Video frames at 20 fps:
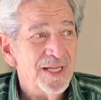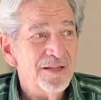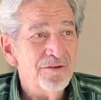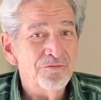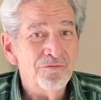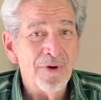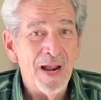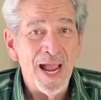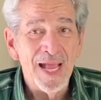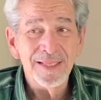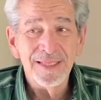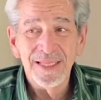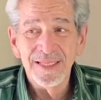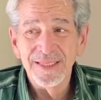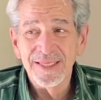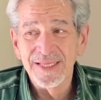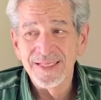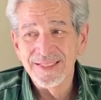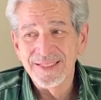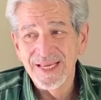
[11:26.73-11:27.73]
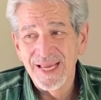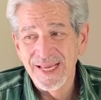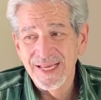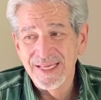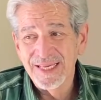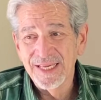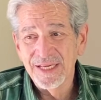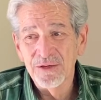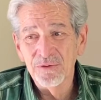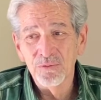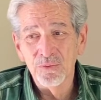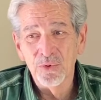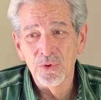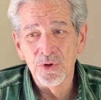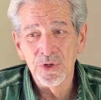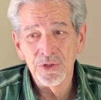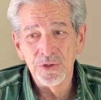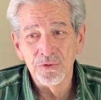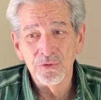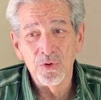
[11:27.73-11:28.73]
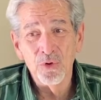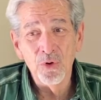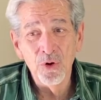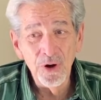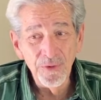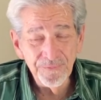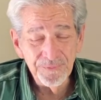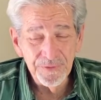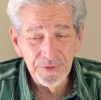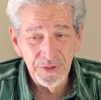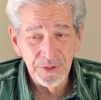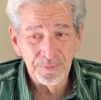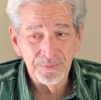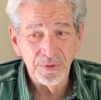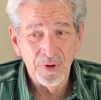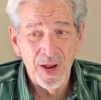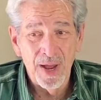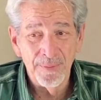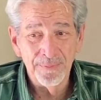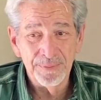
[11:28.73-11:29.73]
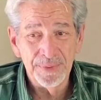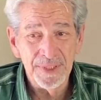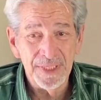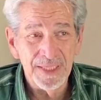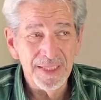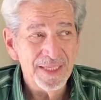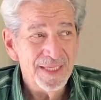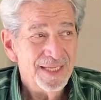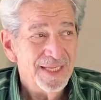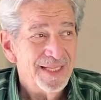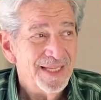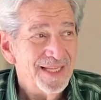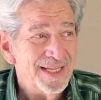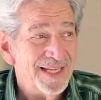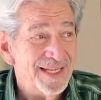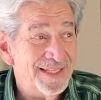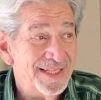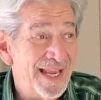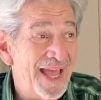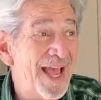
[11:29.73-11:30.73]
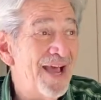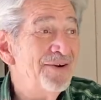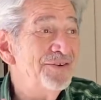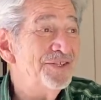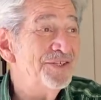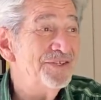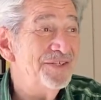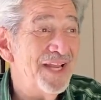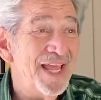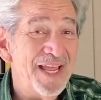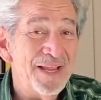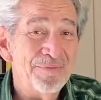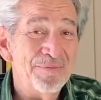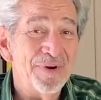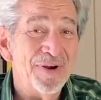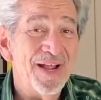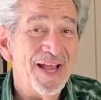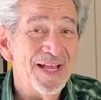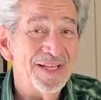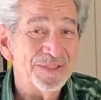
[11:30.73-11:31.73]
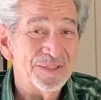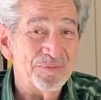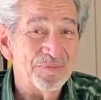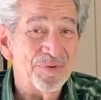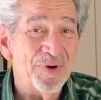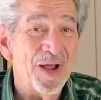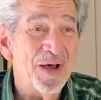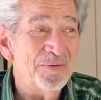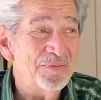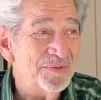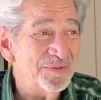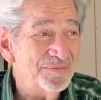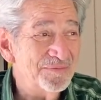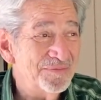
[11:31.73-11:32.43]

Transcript: rather than taking water off of your property and now your neighbor has a problem.